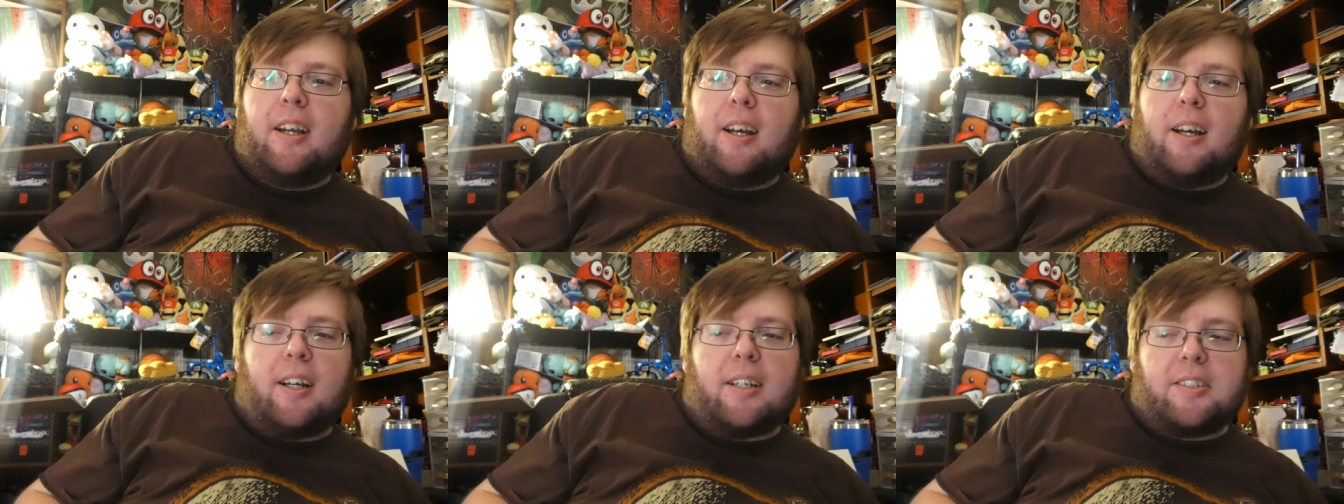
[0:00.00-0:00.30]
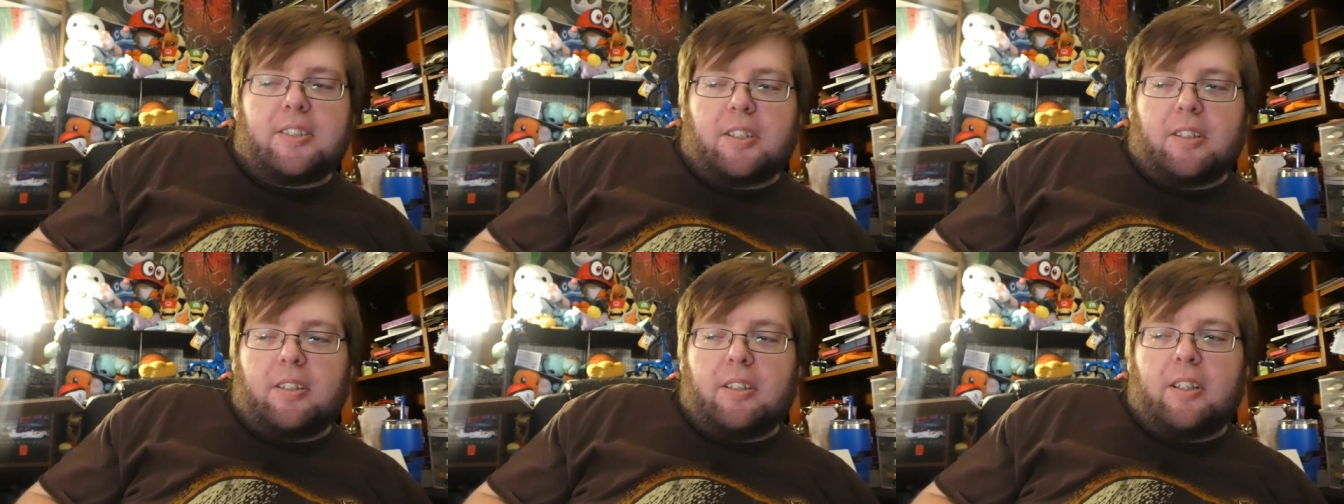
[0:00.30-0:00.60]
Uh,
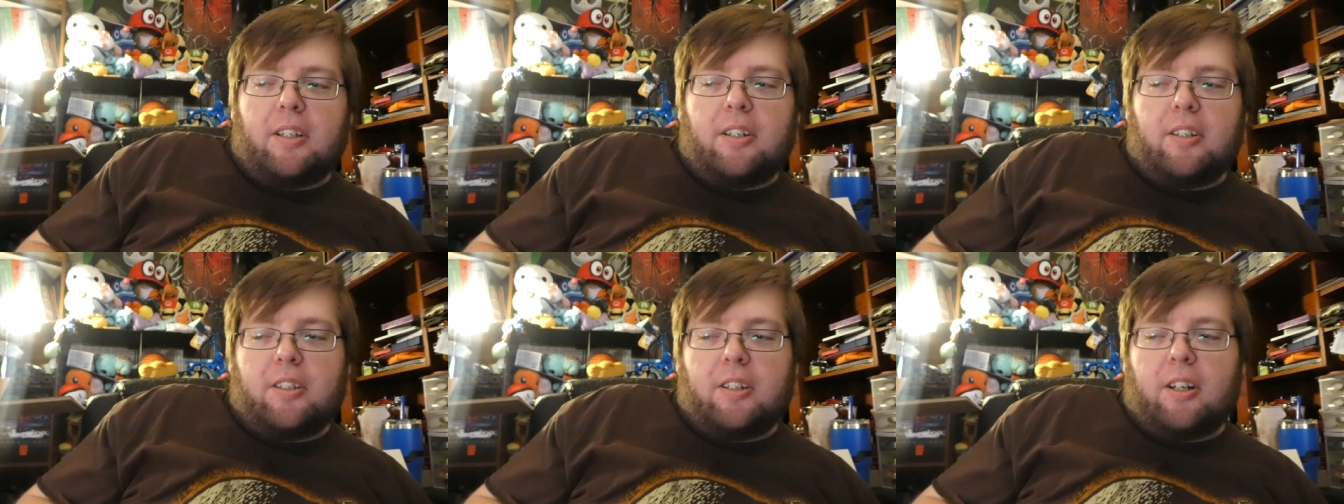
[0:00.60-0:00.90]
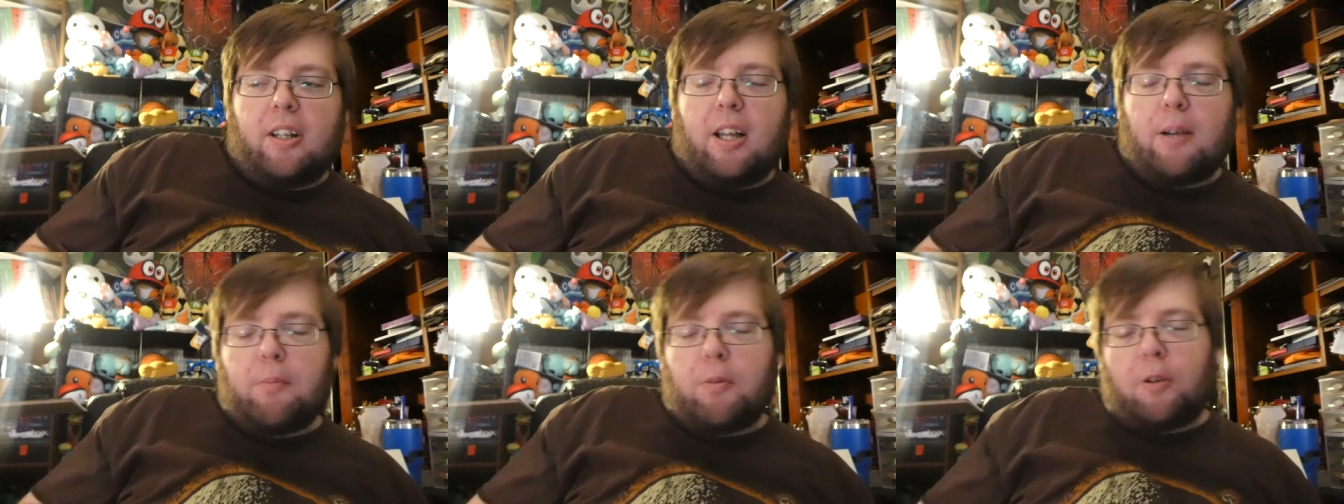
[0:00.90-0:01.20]
so they're, they're
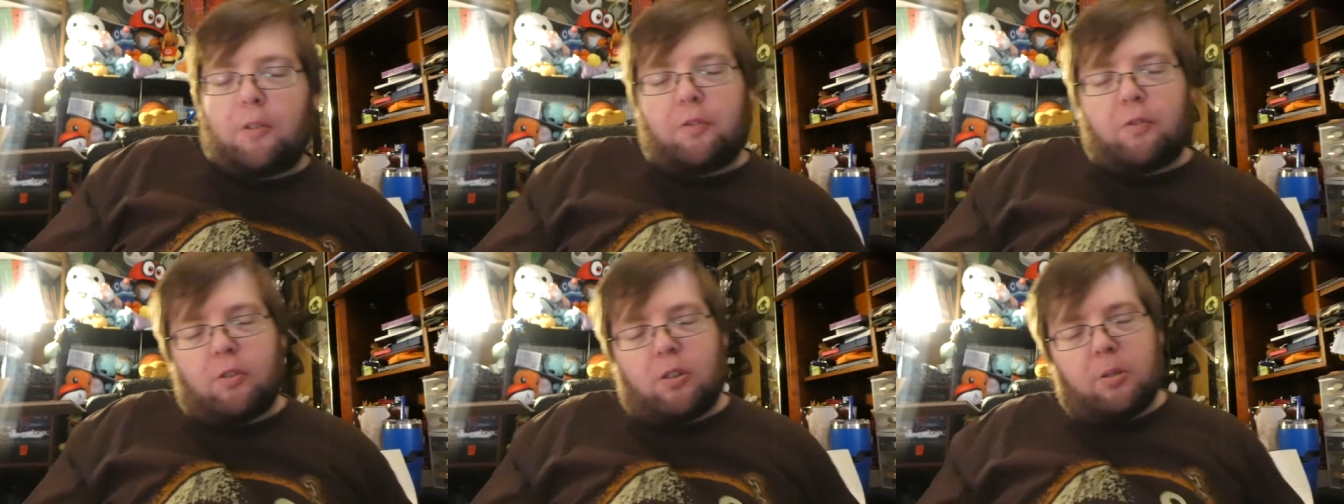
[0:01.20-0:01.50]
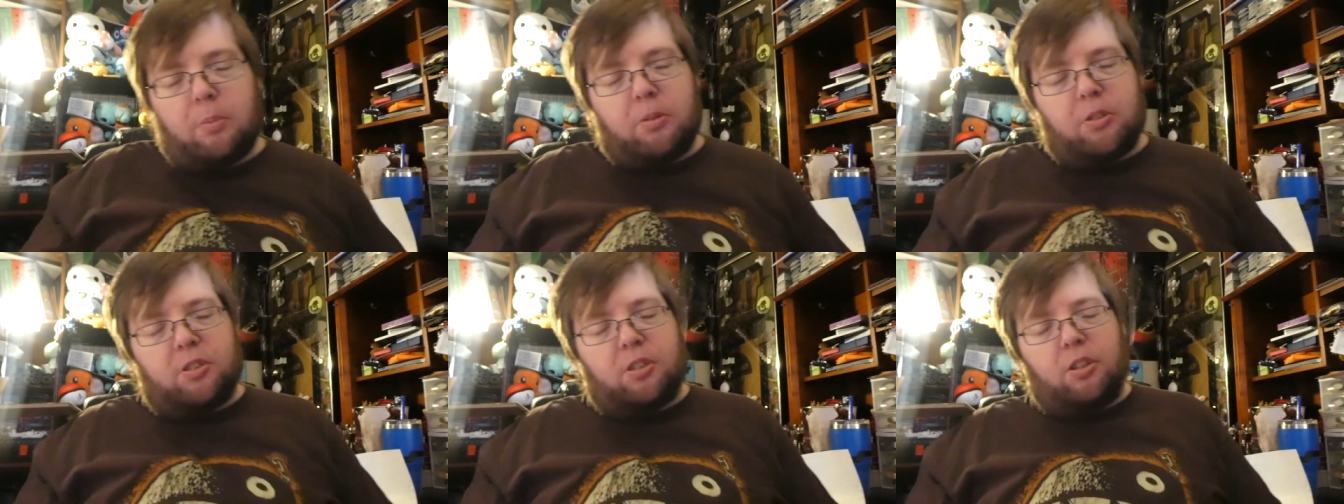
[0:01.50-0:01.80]
a lot more
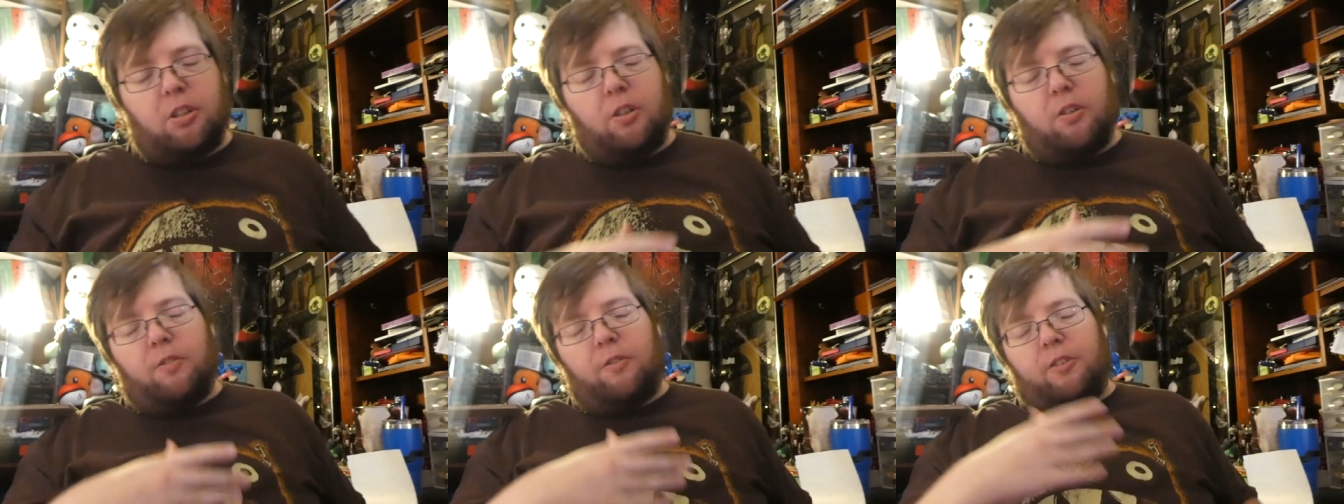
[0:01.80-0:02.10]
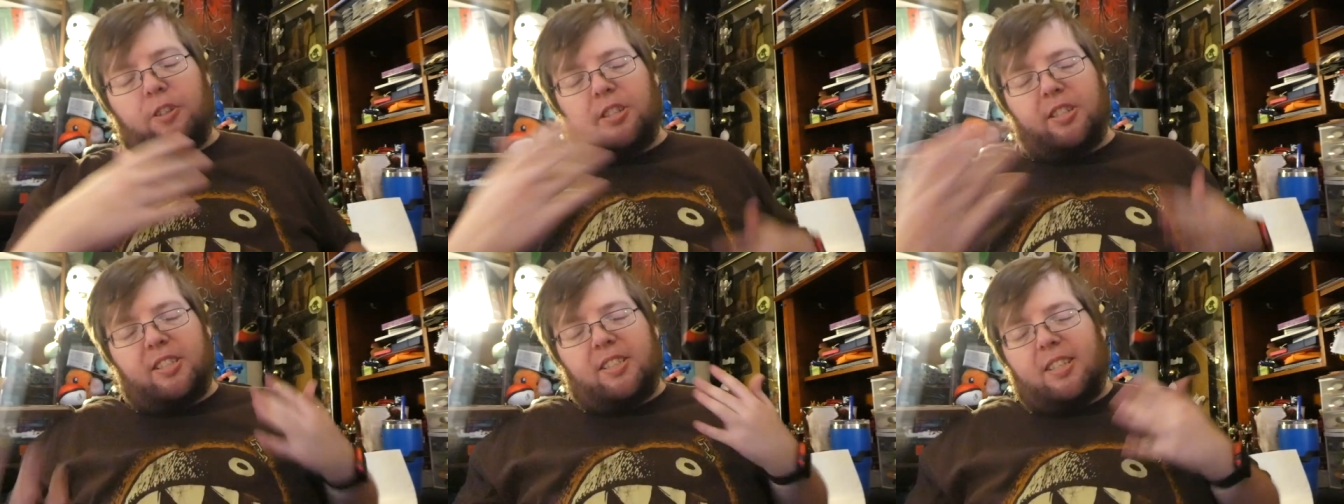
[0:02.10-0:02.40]
affordable to go
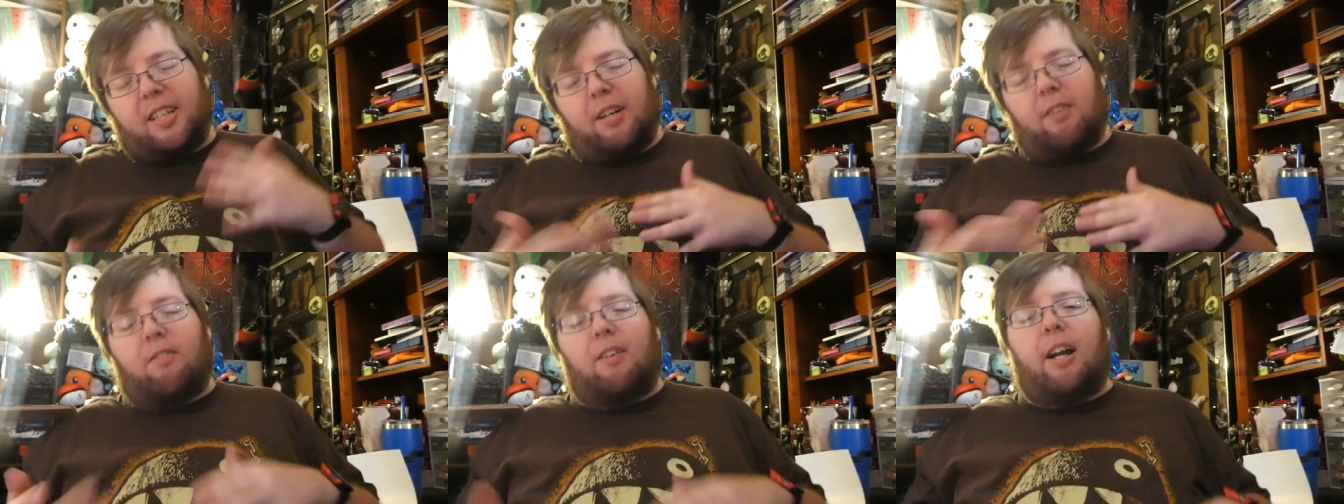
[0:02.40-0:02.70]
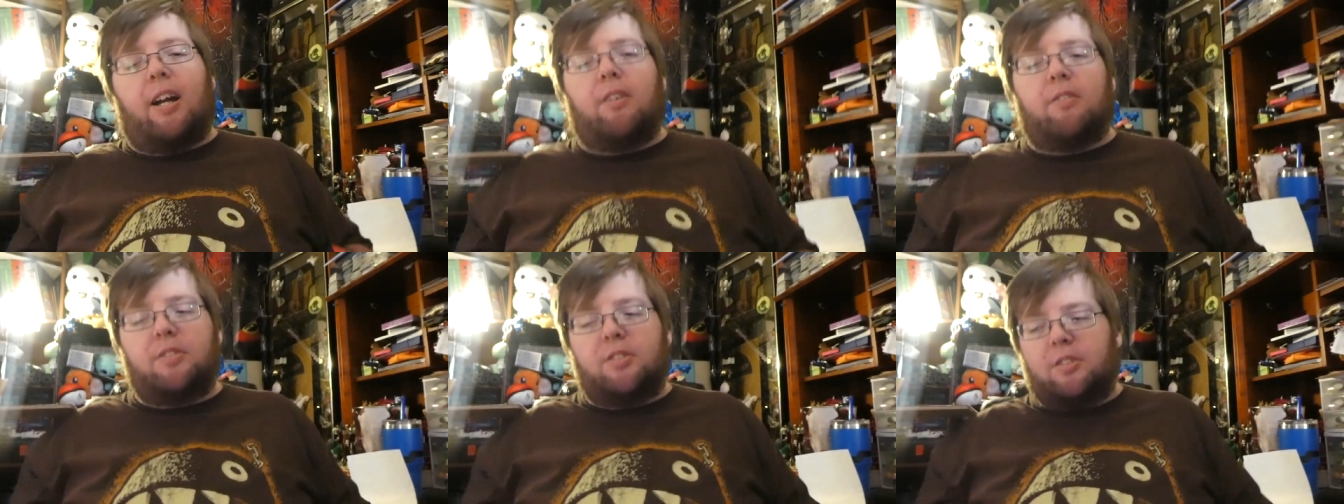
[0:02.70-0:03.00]
the set
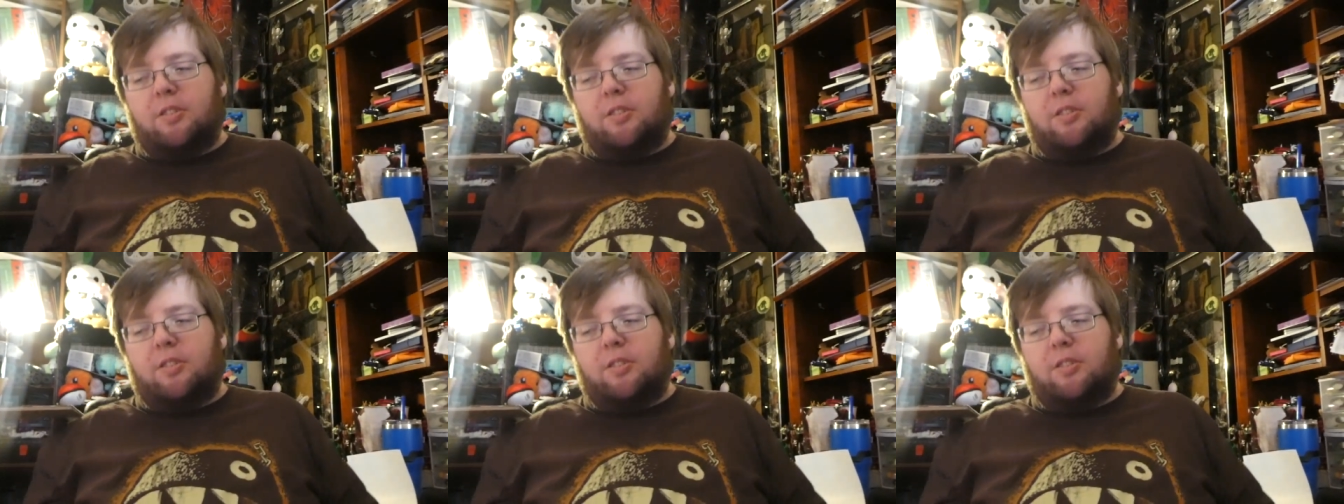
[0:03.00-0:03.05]
route.